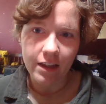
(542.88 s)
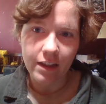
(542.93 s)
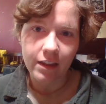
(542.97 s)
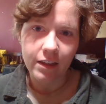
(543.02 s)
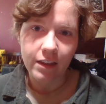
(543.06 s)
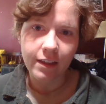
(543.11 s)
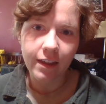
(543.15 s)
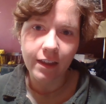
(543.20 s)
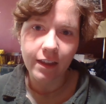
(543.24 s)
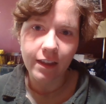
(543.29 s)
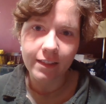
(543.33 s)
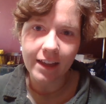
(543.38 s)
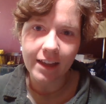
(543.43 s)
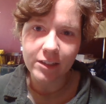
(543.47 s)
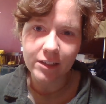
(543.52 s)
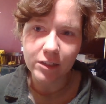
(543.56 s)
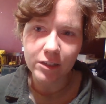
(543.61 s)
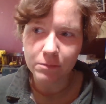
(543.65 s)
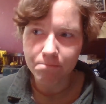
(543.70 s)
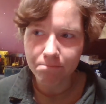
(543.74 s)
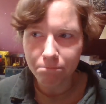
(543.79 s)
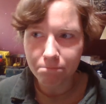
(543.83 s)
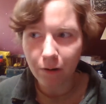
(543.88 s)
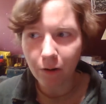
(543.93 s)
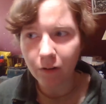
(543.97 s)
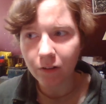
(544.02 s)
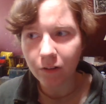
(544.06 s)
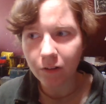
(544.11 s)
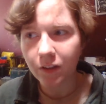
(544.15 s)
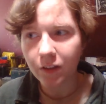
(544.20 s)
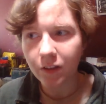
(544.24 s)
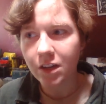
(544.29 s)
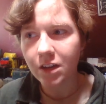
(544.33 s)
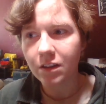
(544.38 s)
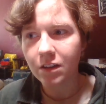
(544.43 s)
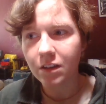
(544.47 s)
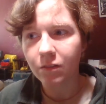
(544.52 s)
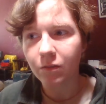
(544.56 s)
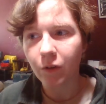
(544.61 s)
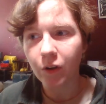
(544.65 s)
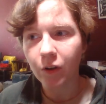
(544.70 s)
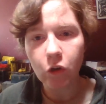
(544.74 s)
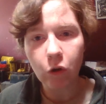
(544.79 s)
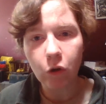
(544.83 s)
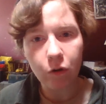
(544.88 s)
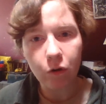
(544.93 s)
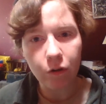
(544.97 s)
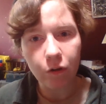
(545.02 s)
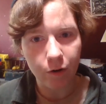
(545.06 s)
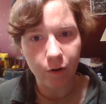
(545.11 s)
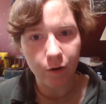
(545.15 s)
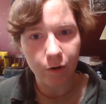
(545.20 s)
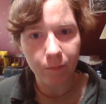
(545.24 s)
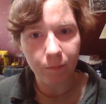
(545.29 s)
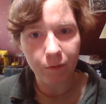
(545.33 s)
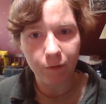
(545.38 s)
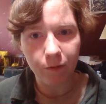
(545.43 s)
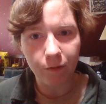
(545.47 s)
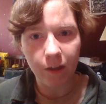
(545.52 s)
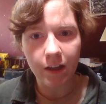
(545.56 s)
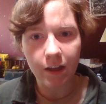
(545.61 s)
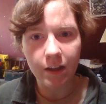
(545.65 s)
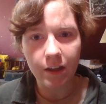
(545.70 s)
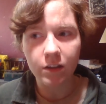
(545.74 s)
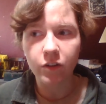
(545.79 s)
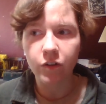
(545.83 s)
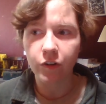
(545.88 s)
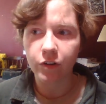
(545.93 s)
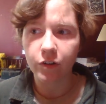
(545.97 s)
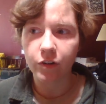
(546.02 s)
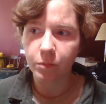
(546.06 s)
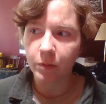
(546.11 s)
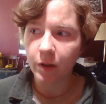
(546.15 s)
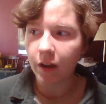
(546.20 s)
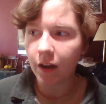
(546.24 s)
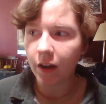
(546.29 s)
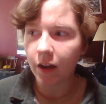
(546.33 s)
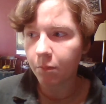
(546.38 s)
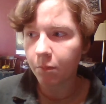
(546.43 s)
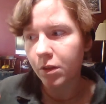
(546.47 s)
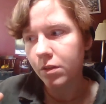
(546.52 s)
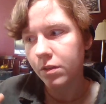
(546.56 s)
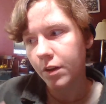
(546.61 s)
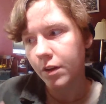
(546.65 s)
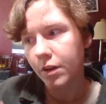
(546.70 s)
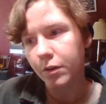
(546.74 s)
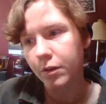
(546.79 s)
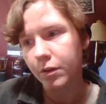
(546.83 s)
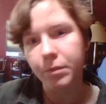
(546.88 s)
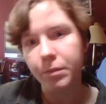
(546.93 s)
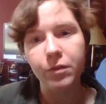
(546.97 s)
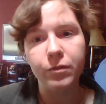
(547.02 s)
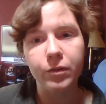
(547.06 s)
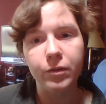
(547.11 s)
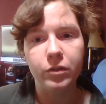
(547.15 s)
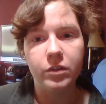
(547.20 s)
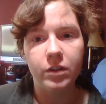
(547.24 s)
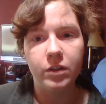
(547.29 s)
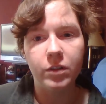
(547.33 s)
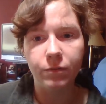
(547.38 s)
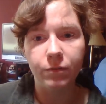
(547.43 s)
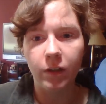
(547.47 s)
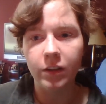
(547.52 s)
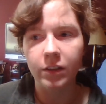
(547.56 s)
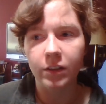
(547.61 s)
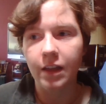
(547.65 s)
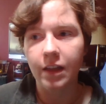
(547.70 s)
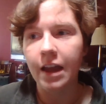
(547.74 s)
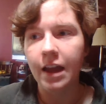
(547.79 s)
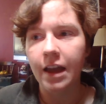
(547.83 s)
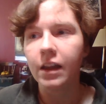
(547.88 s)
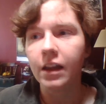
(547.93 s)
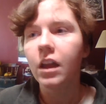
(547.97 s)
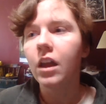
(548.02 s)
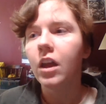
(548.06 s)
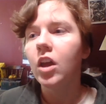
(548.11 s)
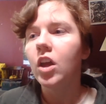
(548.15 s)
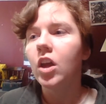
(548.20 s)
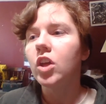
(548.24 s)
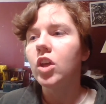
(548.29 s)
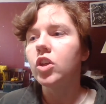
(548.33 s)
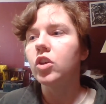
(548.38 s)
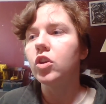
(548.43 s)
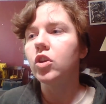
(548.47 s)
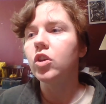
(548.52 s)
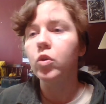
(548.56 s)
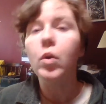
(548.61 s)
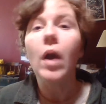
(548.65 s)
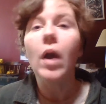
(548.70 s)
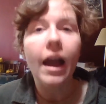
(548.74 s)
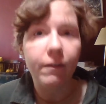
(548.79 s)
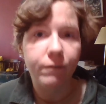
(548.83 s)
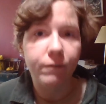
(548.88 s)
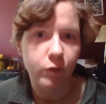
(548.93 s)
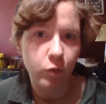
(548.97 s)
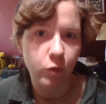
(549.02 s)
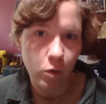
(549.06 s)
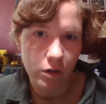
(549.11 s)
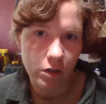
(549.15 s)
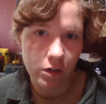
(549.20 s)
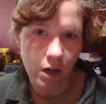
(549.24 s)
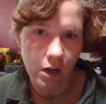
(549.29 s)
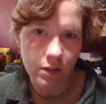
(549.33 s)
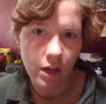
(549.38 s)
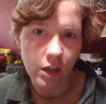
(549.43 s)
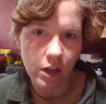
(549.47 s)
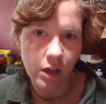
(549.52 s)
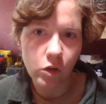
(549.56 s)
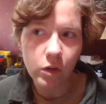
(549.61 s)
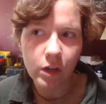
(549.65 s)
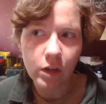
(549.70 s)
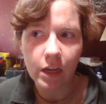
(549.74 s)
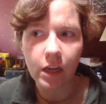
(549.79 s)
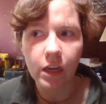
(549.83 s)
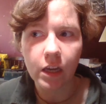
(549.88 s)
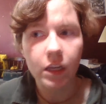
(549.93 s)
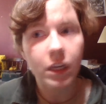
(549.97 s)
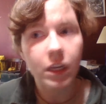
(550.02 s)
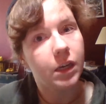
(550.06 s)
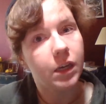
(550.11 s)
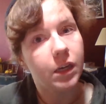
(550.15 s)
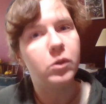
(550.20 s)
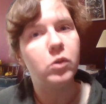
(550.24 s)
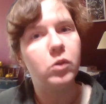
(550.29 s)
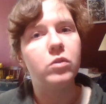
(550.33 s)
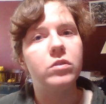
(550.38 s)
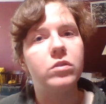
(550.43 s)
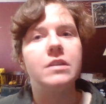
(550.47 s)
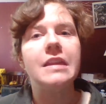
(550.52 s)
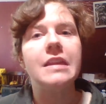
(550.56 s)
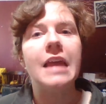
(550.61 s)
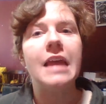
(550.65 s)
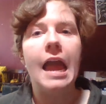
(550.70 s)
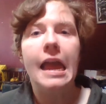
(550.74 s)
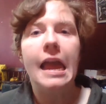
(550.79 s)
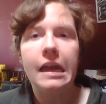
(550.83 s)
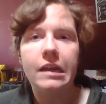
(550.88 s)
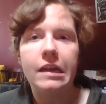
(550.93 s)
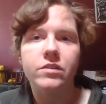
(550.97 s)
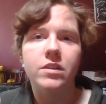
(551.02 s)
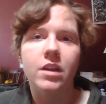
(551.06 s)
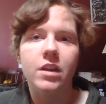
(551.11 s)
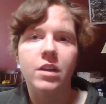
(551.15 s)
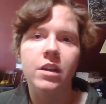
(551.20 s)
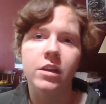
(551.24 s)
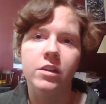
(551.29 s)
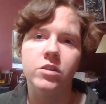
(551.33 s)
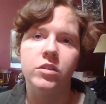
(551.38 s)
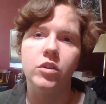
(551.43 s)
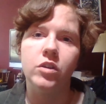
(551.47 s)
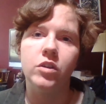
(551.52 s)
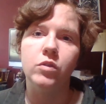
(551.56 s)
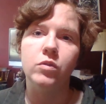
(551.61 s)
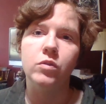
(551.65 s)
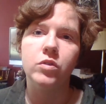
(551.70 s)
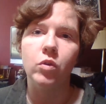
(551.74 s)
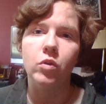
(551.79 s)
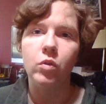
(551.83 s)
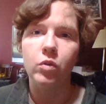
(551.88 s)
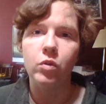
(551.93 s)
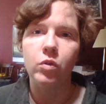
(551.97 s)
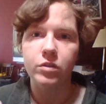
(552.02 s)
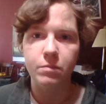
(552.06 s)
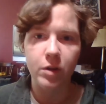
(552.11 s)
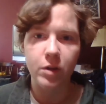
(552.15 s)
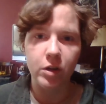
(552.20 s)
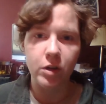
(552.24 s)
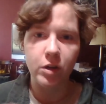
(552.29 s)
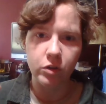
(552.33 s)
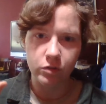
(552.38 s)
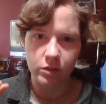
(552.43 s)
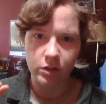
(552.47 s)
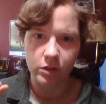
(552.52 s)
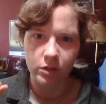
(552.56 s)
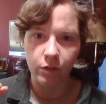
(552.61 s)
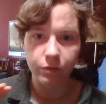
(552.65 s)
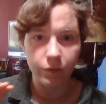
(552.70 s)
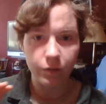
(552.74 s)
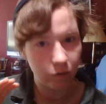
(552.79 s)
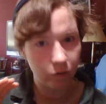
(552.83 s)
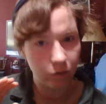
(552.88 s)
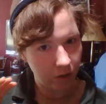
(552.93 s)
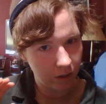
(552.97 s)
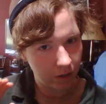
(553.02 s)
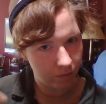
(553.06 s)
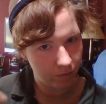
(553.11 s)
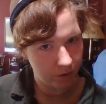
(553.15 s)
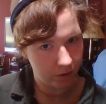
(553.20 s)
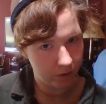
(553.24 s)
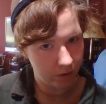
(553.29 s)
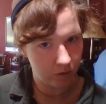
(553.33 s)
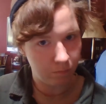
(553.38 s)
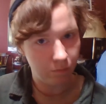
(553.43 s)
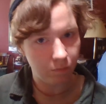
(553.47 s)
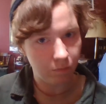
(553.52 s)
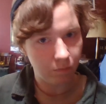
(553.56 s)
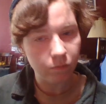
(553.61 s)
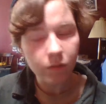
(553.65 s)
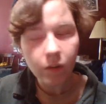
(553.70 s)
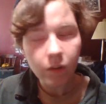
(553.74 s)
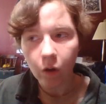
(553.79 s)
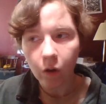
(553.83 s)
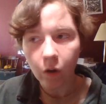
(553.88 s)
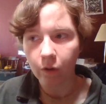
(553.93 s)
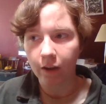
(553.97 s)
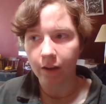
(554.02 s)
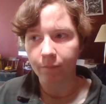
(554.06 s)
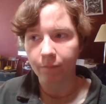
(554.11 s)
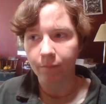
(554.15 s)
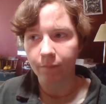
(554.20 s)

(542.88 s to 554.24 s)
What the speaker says: That's part of when you go to therapy for that, and trust me, I'm in therapy for stuff like that. You have to work on that. You can't keep using that as an excuse or to make yourself look like a victim. Okay?